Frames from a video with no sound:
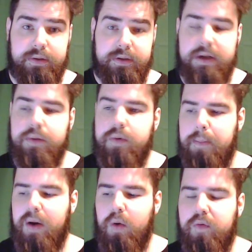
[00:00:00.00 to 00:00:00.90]
Now,
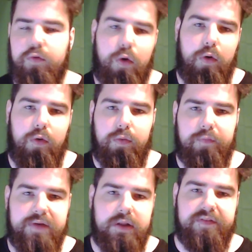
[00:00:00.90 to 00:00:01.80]
my overall
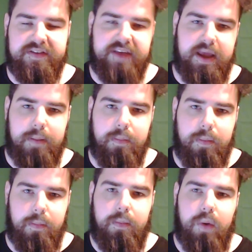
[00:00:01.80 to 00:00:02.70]
feel of this game
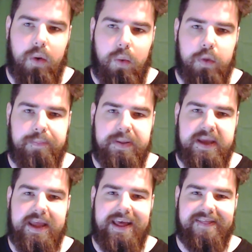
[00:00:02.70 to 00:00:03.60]
would
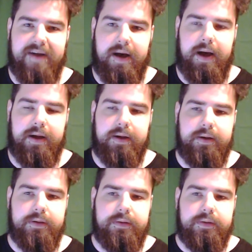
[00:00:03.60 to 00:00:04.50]
be that
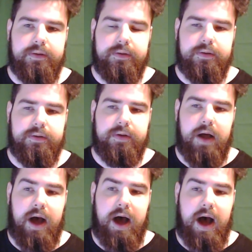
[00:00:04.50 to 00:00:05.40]

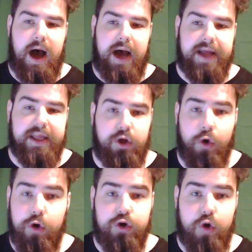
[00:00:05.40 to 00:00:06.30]
I
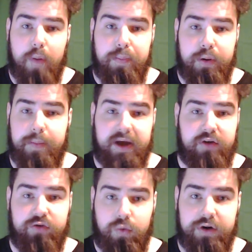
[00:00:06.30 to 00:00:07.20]
could not put my
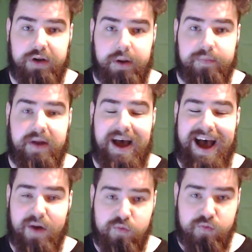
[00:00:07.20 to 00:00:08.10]
controller down.
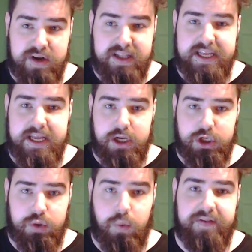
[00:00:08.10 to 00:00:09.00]
I really
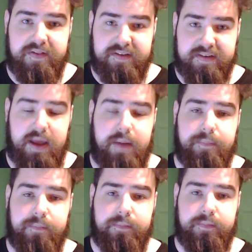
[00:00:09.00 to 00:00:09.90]
enjoyed this game,
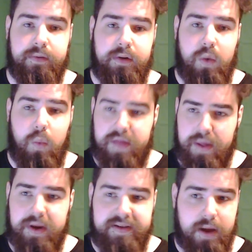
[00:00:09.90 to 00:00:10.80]

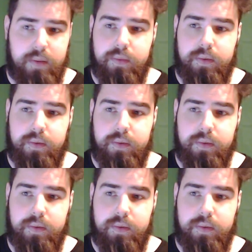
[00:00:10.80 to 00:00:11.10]
without a doubt.